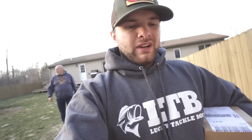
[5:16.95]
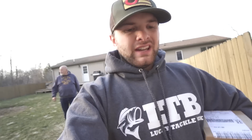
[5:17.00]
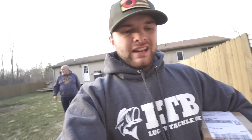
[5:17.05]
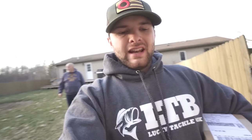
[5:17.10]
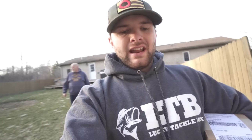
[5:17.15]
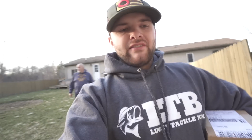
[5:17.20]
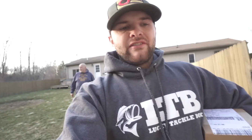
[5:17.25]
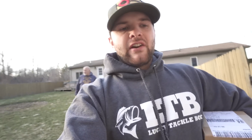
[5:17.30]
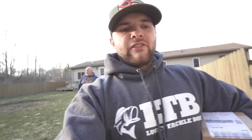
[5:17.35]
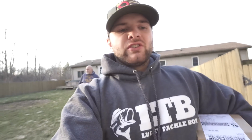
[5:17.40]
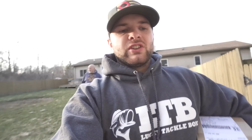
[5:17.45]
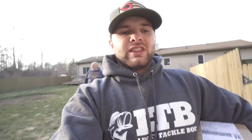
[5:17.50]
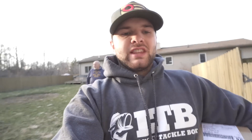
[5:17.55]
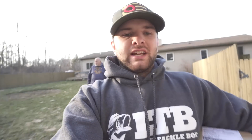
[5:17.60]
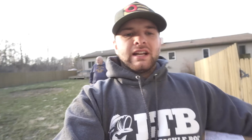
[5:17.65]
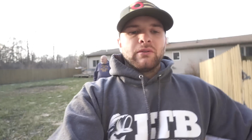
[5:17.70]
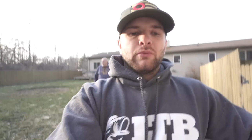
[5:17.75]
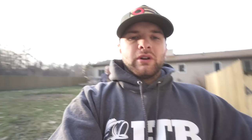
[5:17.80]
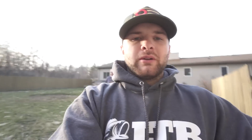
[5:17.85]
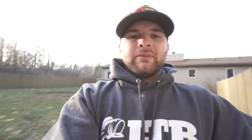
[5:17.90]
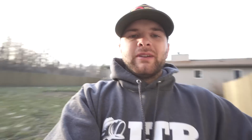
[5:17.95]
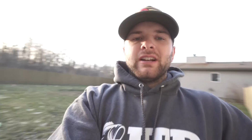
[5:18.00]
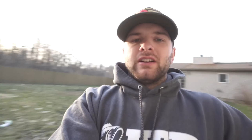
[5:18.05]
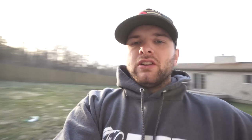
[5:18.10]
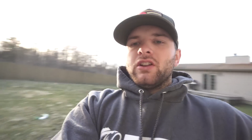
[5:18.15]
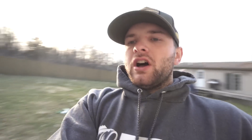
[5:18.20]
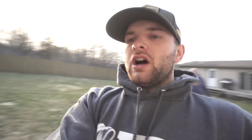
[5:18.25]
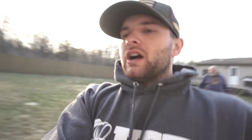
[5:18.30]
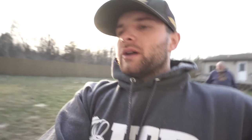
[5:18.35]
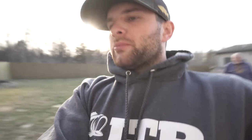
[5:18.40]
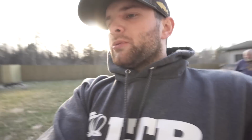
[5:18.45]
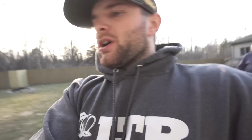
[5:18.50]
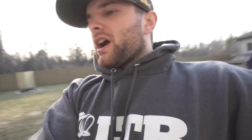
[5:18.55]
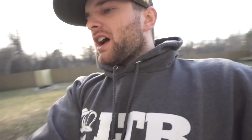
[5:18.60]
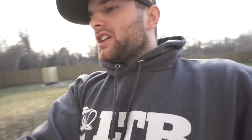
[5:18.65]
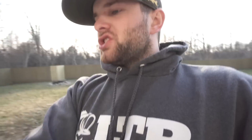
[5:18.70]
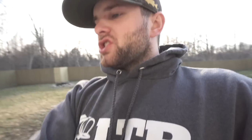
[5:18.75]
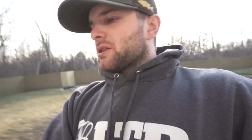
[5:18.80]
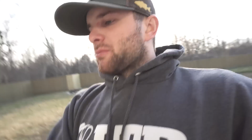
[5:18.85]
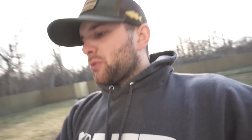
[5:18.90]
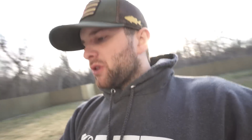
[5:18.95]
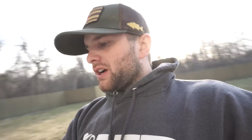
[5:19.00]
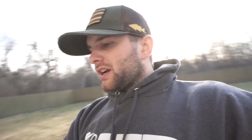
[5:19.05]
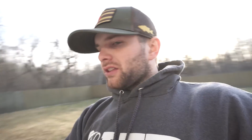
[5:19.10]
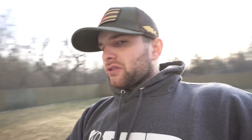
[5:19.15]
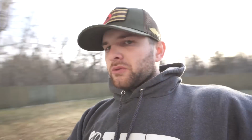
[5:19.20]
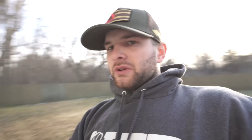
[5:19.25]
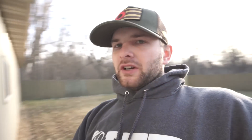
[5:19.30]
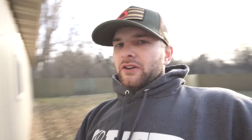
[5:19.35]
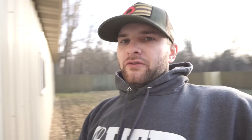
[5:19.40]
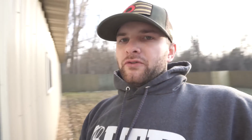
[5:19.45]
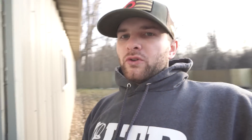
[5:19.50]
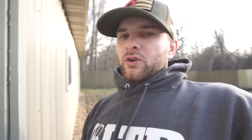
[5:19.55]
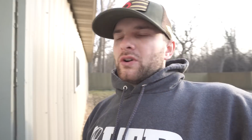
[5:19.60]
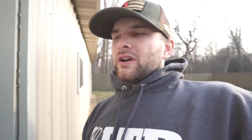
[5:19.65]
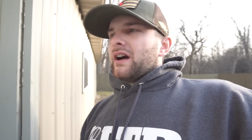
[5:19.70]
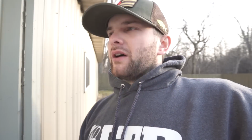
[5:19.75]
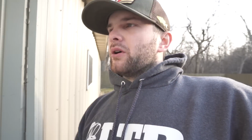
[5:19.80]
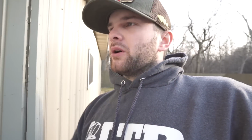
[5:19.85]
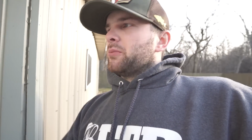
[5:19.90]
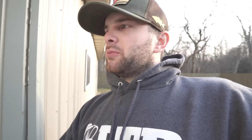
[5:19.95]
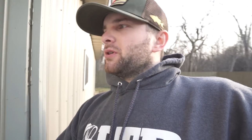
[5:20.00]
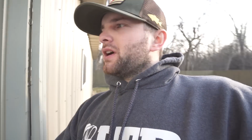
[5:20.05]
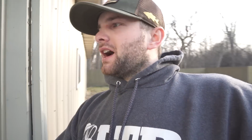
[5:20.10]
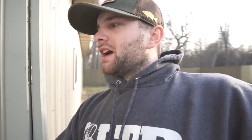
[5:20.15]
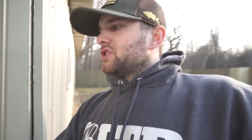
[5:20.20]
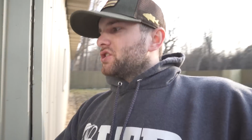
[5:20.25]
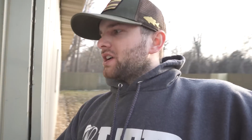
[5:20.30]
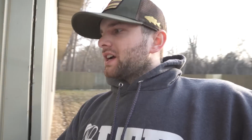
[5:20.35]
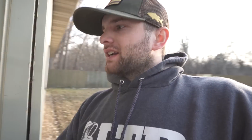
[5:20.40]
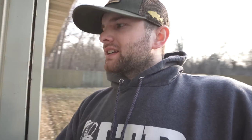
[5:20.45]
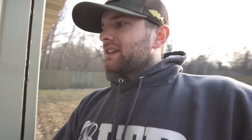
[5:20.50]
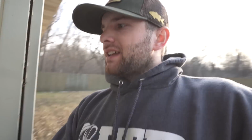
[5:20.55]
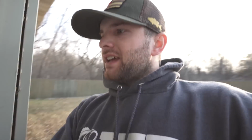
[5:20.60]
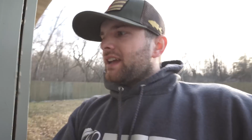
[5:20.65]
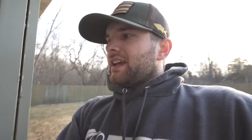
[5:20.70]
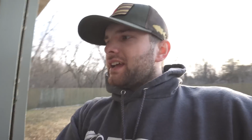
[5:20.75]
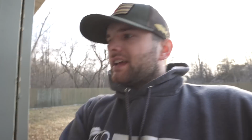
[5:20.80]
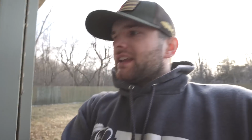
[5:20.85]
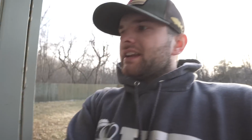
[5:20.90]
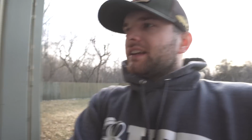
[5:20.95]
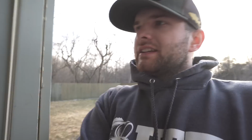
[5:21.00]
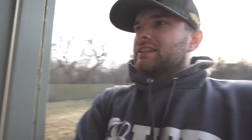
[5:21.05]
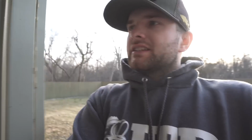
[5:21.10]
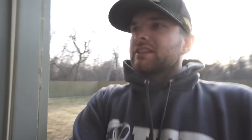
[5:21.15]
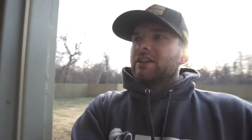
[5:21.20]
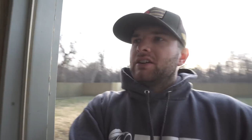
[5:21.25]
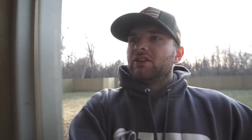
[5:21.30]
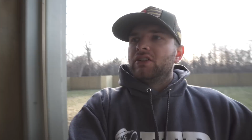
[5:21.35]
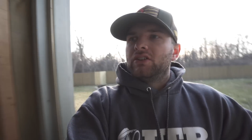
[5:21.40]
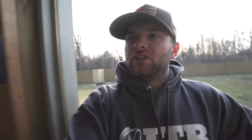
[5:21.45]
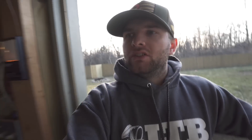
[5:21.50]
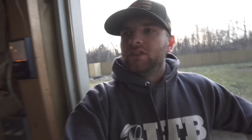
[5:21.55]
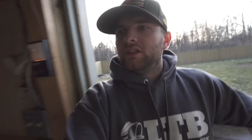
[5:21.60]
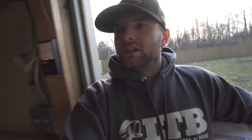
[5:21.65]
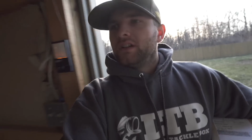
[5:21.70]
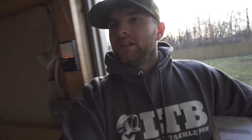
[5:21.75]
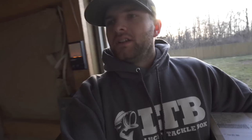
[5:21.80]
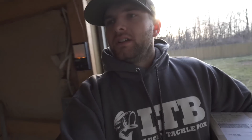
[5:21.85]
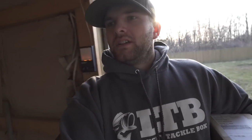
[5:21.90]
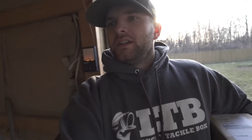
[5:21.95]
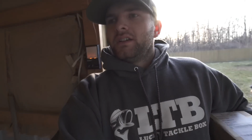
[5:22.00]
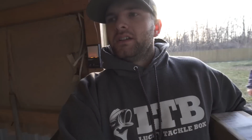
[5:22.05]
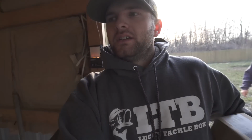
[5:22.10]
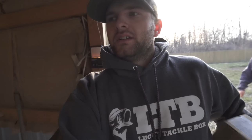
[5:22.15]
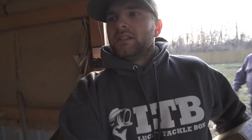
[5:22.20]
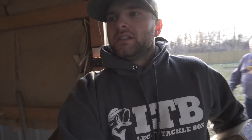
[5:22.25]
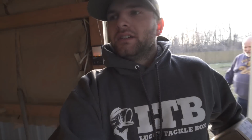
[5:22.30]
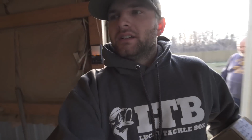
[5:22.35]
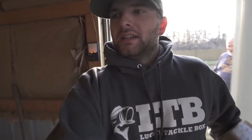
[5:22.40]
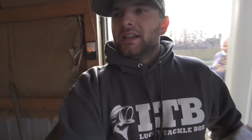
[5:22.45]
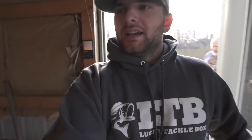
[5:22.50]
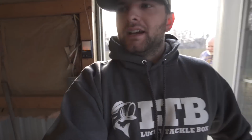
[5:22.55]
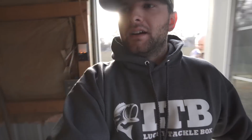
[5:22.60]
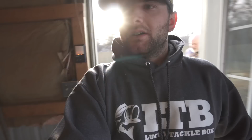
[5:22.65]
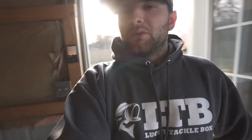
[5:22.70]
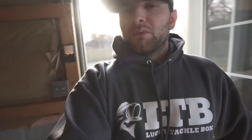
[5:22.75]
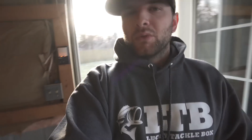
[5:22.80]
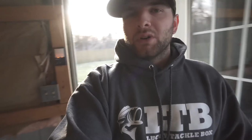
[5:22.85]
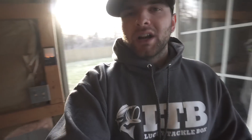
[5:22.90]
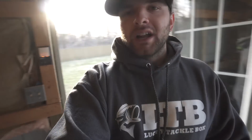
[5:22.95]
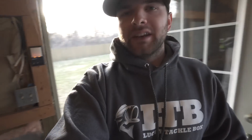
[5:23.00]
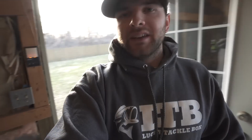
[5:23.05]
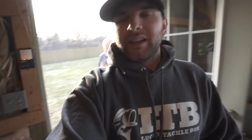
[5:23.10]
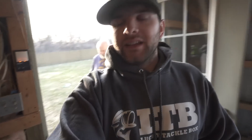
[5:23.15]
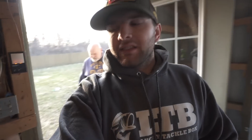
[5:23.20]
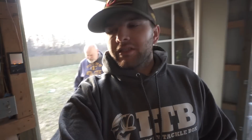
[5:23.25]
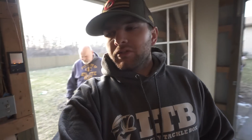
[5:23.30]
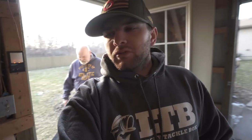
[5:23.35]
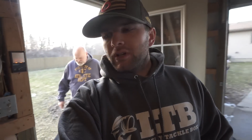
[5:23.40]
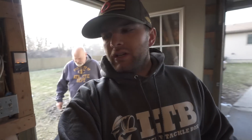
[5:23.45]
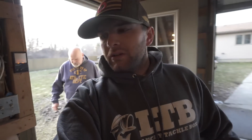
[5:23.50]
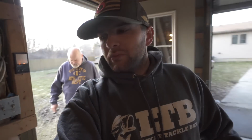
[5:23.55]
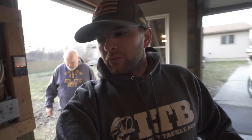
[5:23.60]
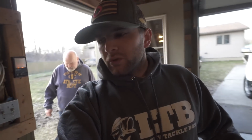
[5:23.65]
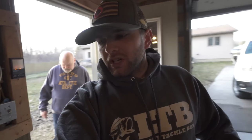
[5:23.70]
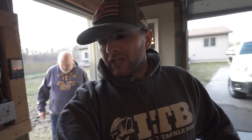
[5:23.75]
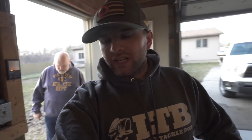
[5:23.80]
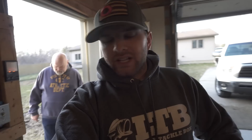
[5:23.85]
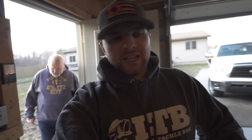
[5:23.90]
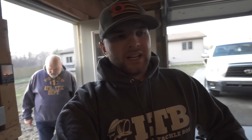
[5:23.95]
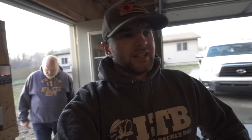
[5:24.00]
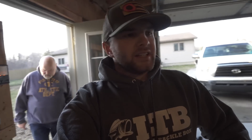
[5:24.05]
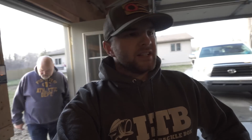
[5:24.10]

we didn't have everything. It would have been a long project, probably three or four hour project. And so, yeah, we're on day three. We're going to